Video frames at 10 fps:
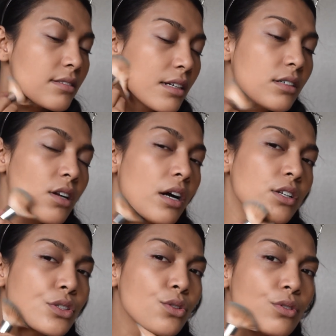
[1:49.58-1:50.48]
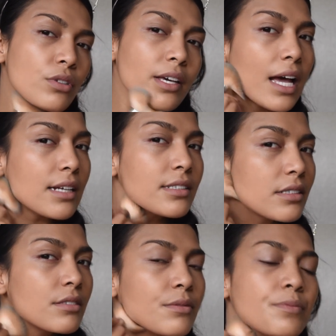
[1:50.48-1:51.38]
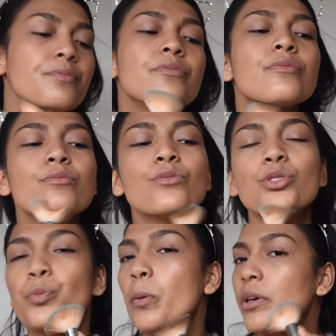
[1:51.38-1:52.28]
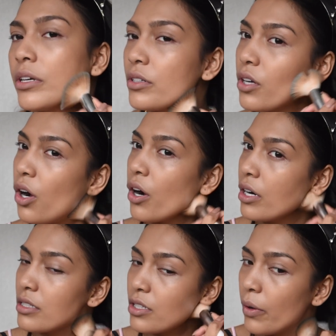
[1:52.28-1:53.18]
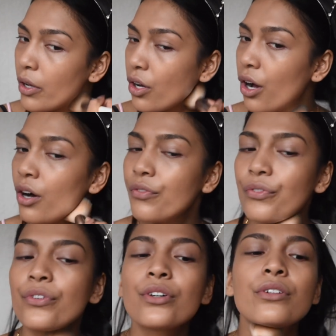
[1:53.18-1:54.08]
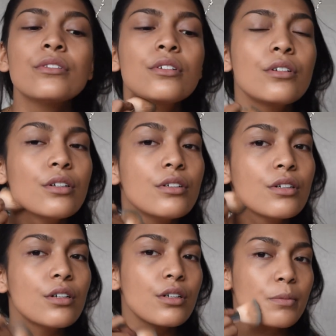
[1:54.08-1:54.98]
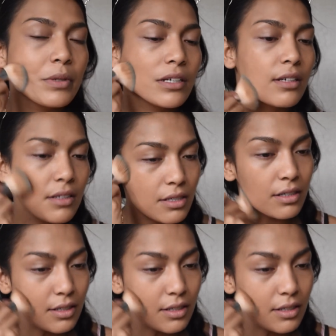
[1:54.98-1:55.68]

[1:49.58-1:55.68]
They're not in school yet. You probably hear cars going off or being